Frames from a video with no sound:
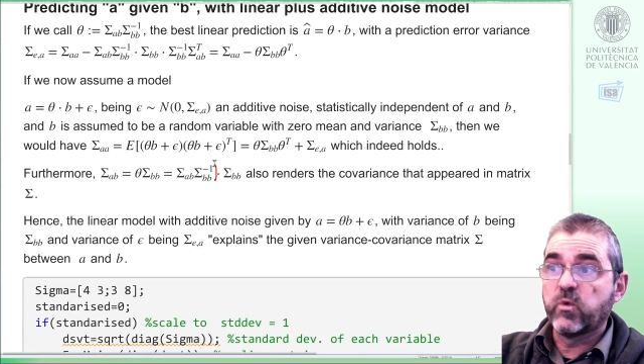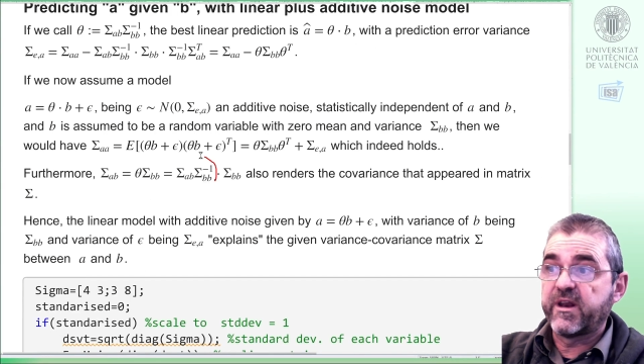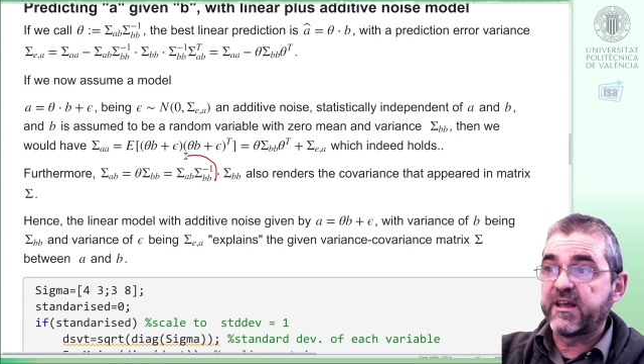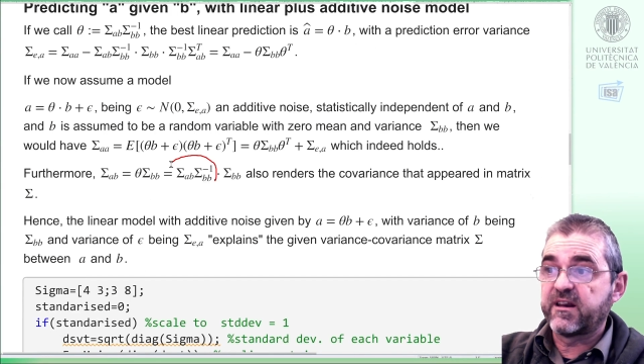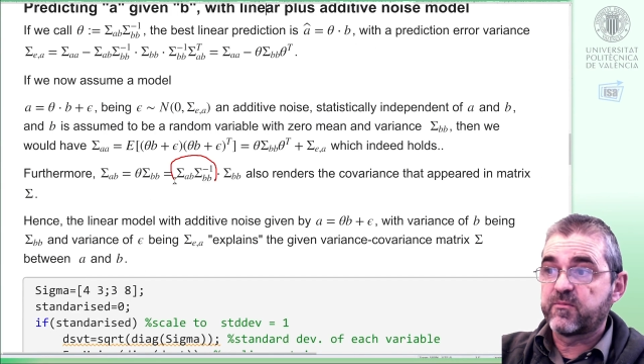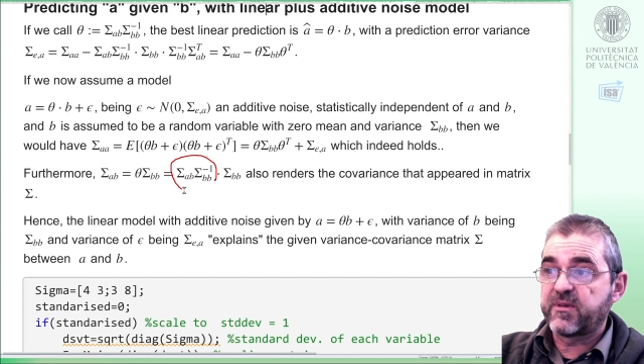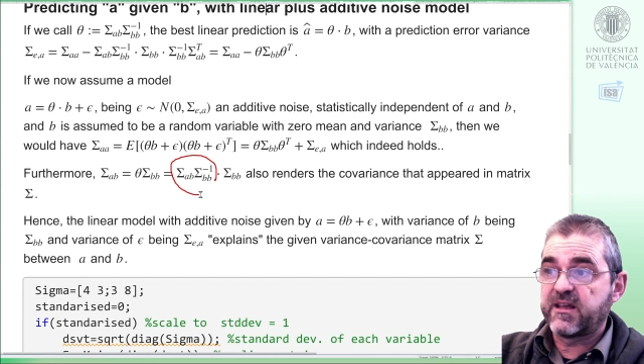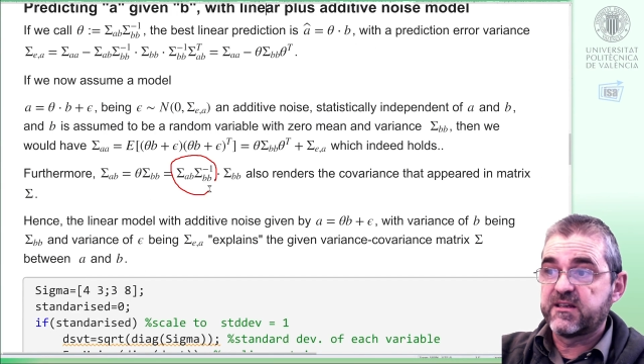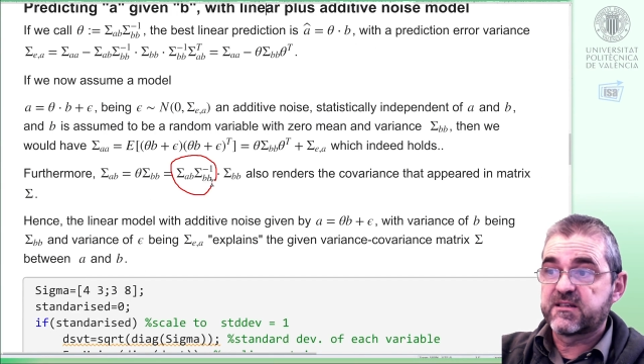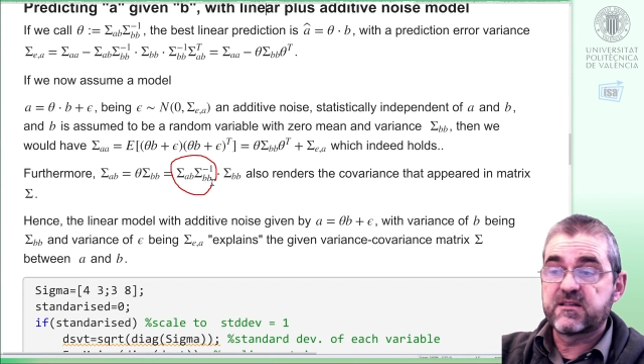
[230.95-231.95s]
when I
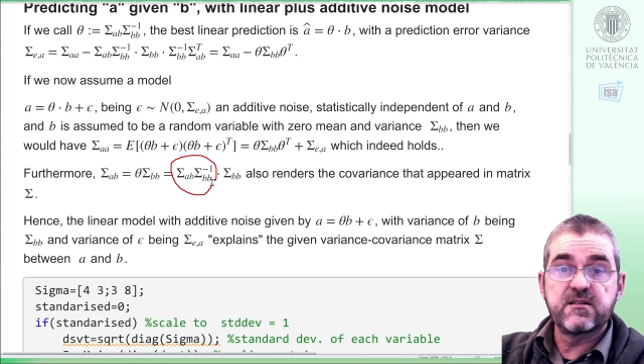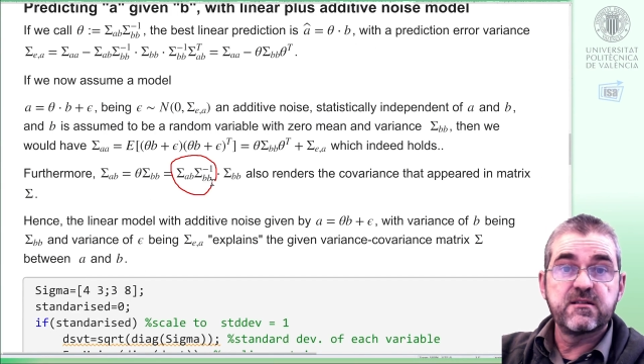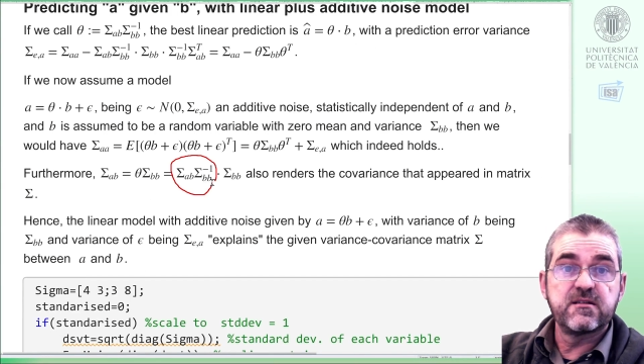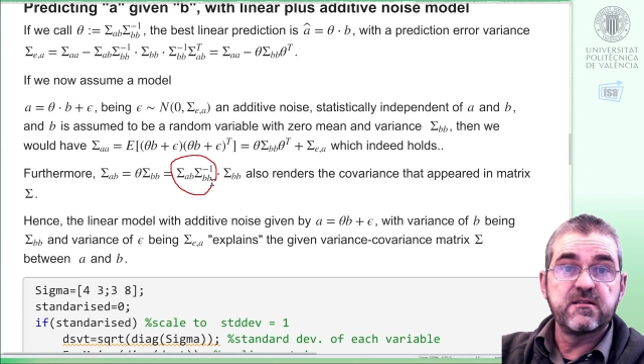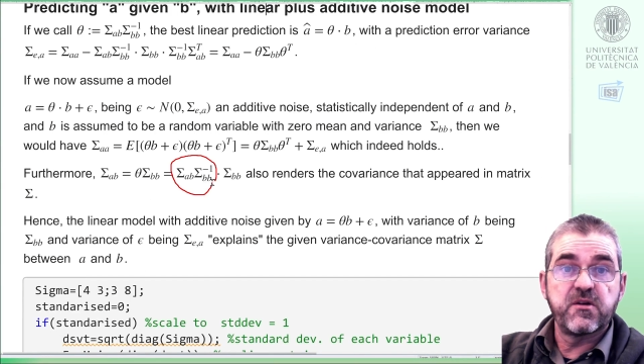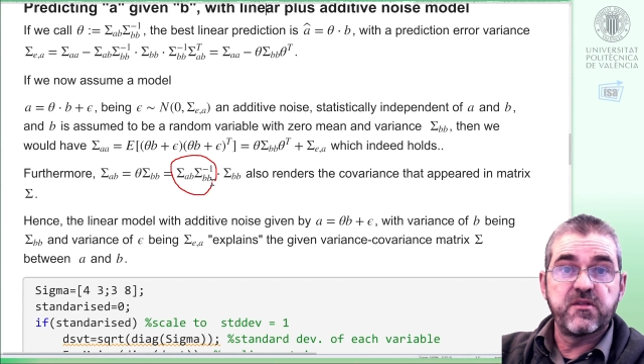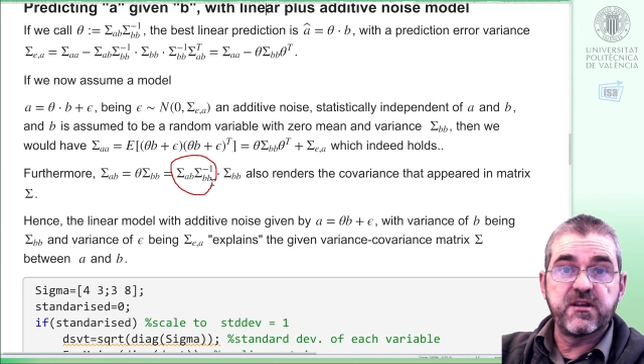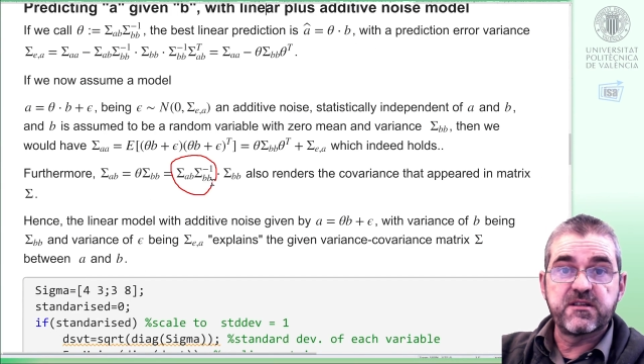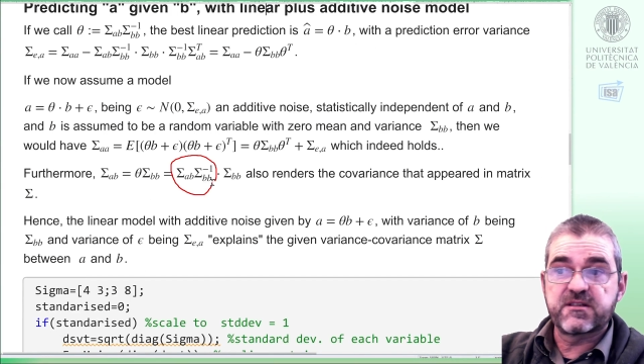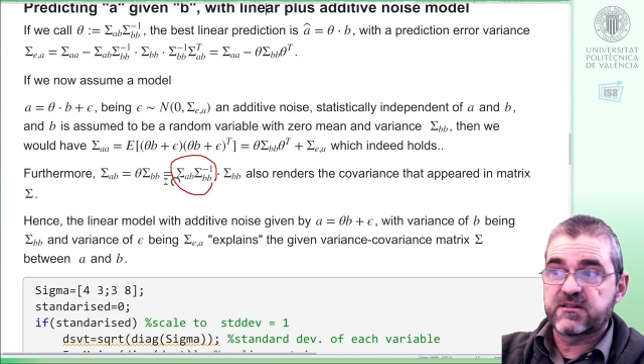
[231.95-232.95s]
replace
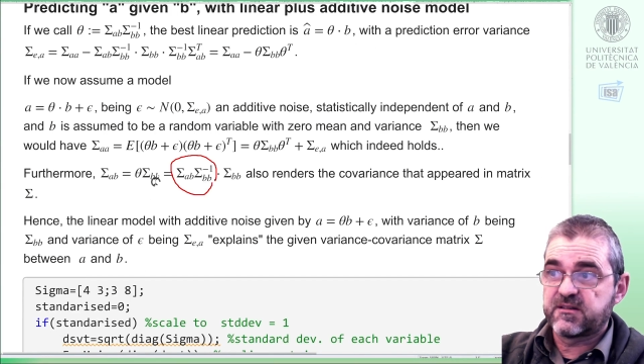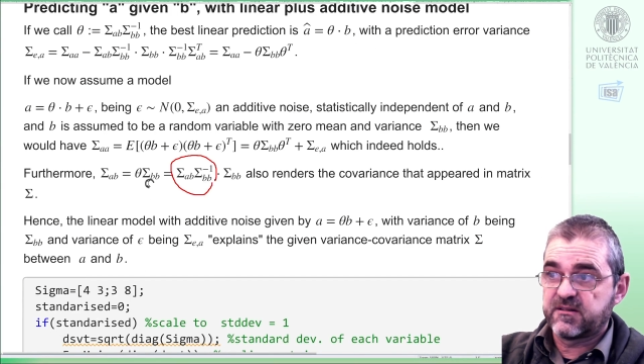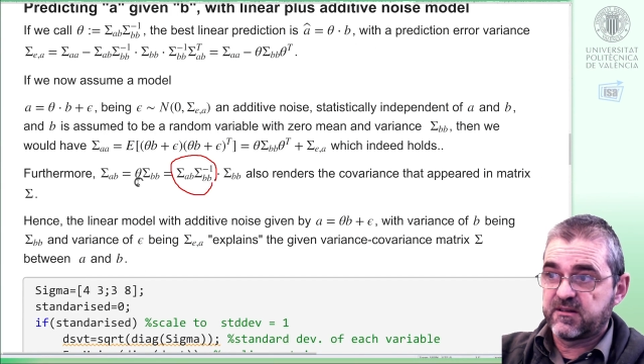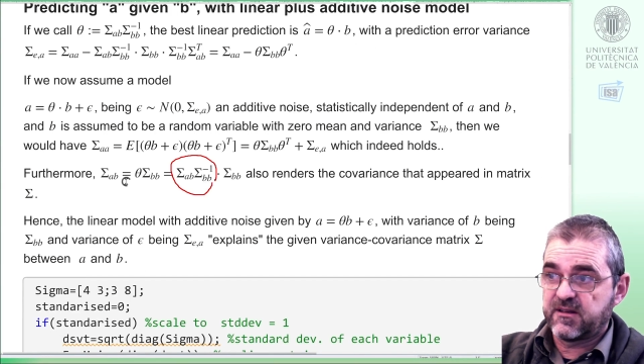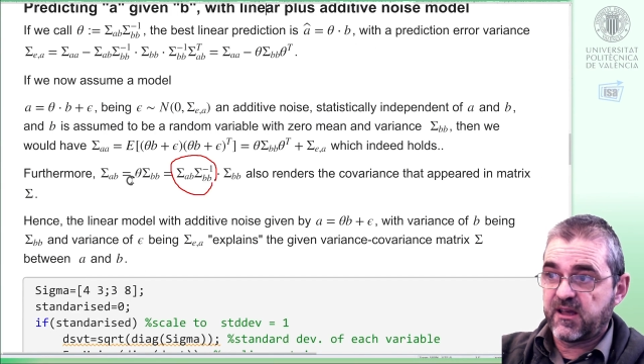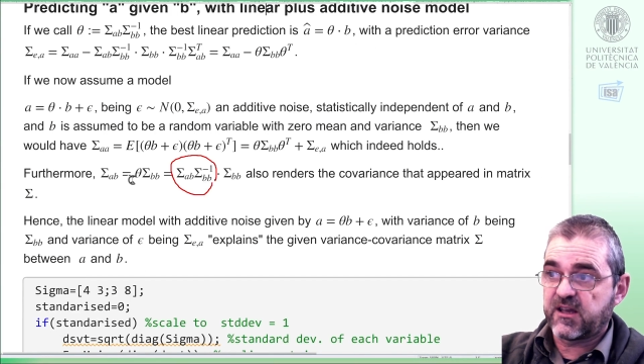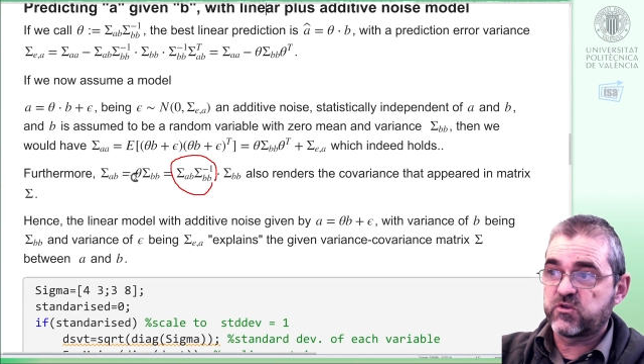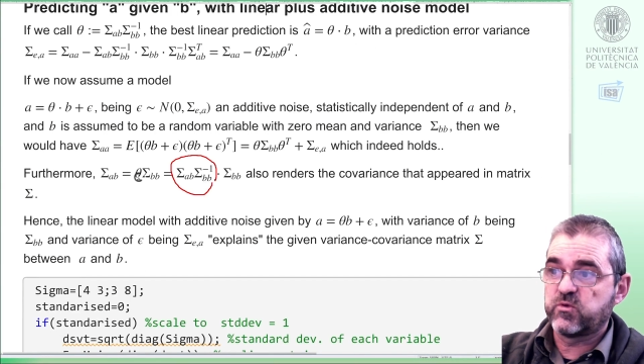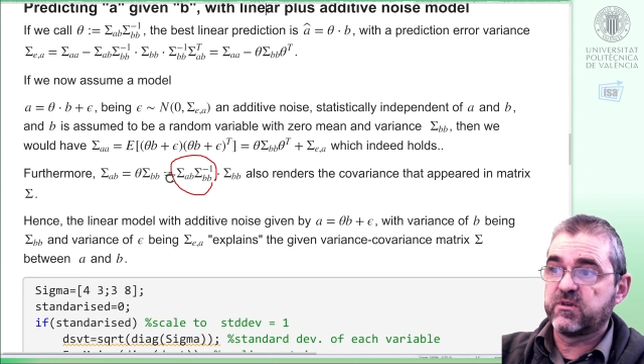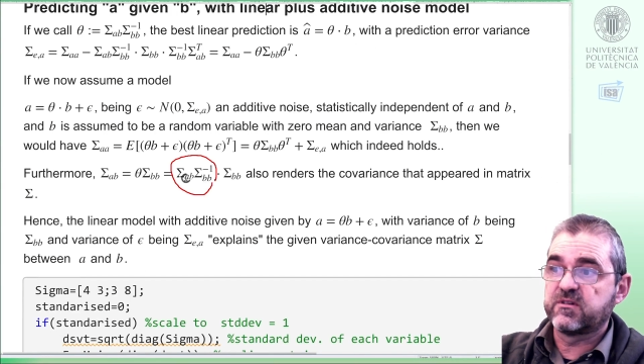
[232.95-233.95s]
this
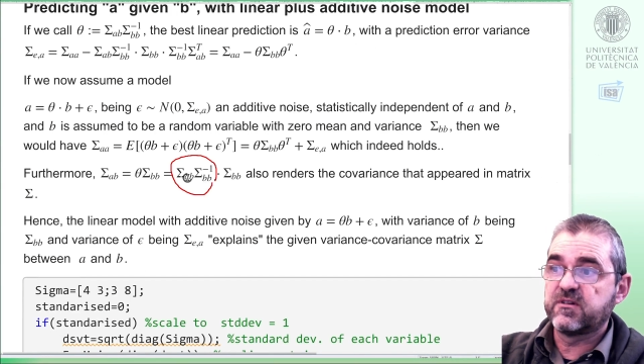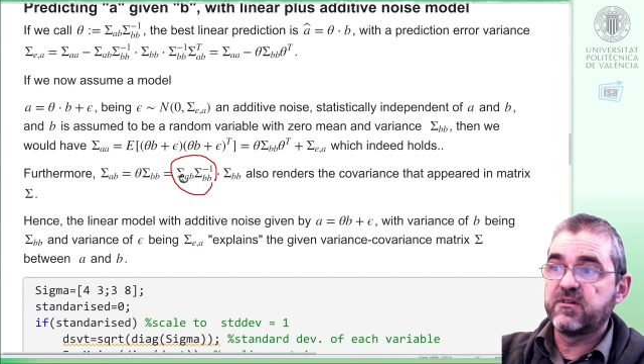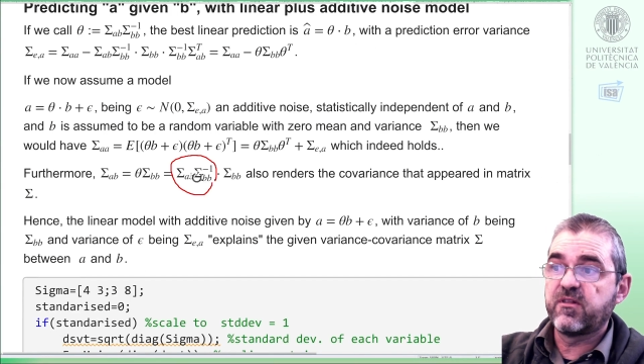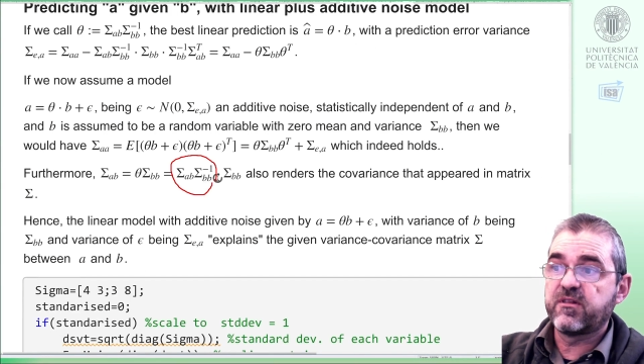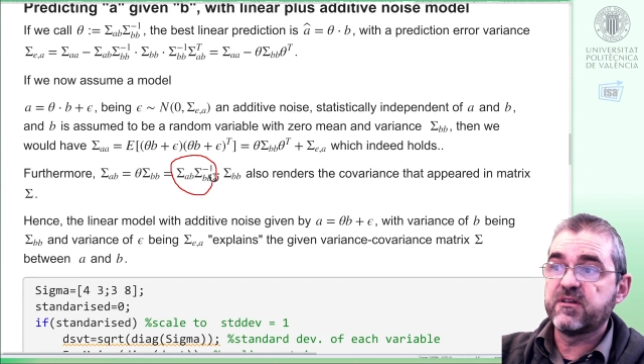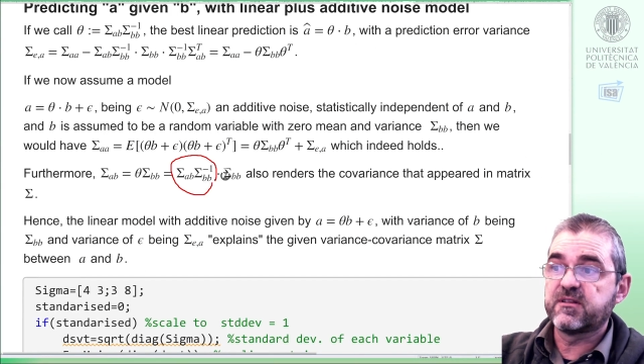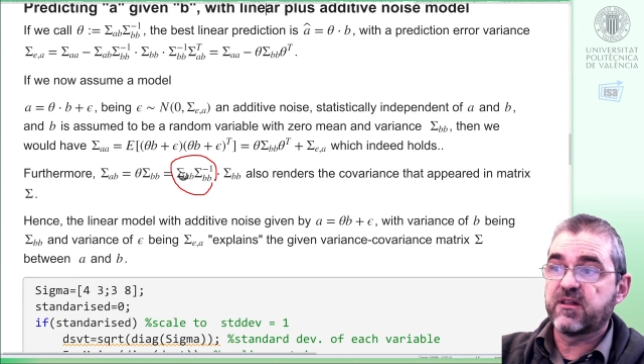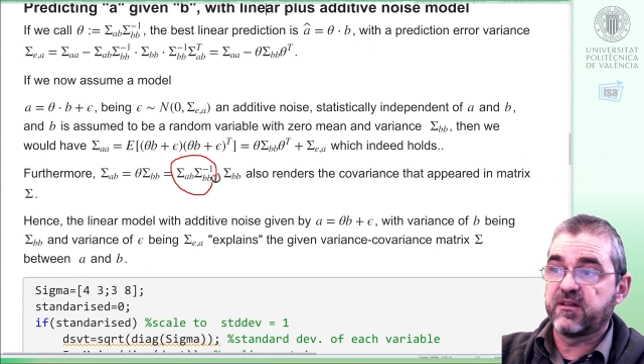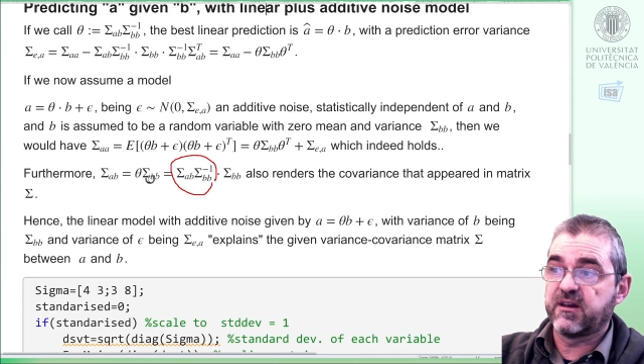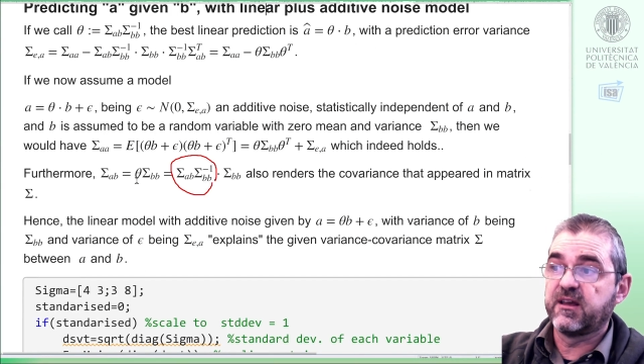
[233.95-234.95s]
actual
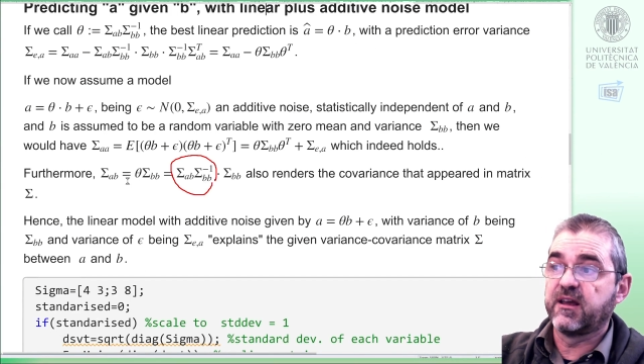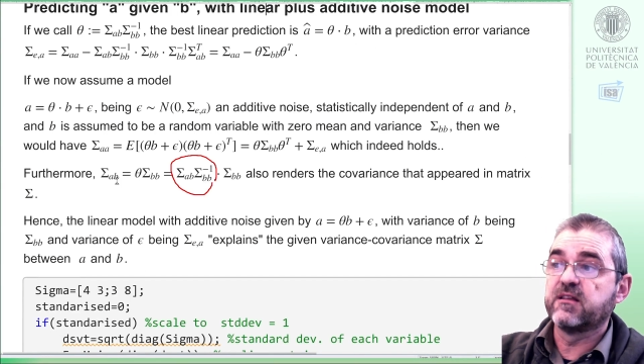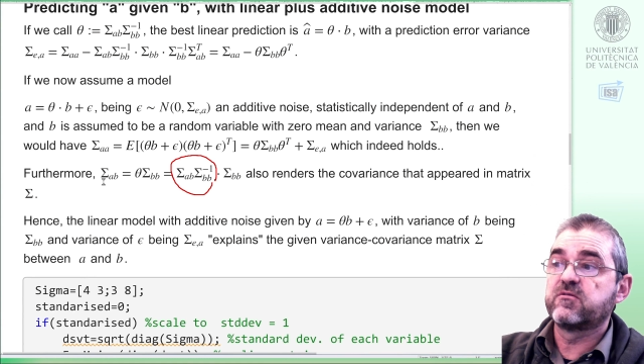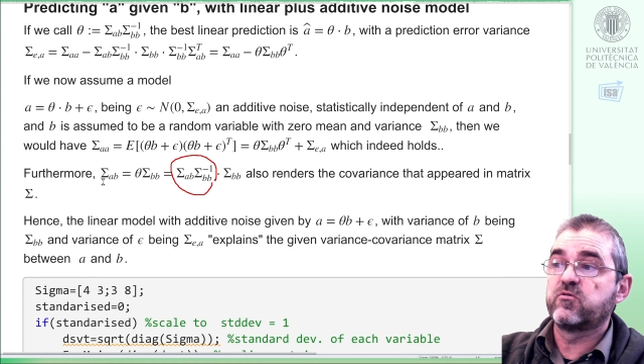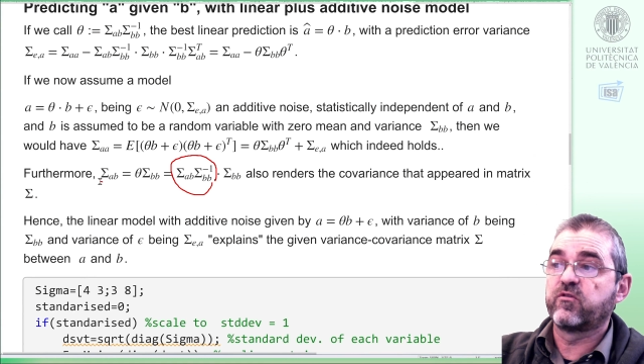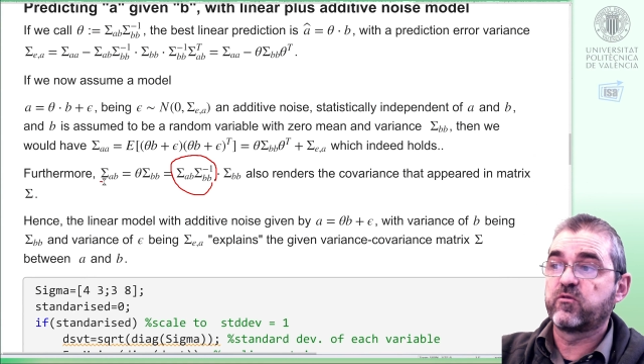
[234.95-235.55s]
theta, then I get,